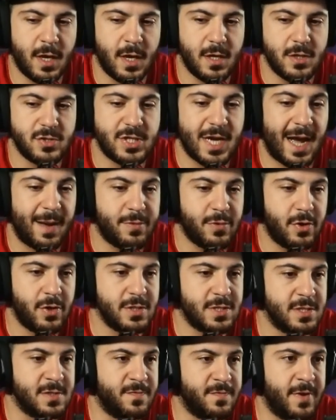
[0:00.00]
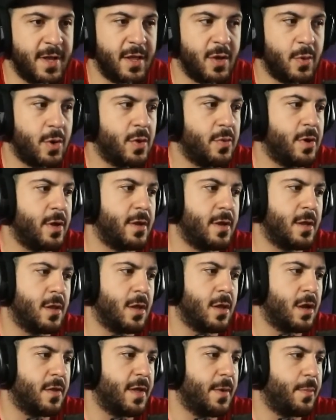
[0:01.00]
chapters. It's fairly well written. A
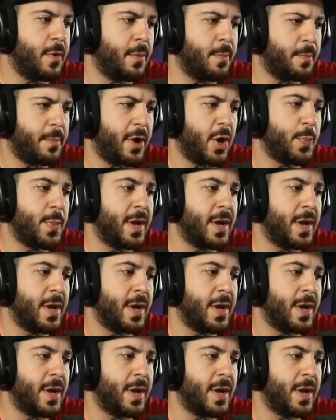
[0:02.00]
lot of that bug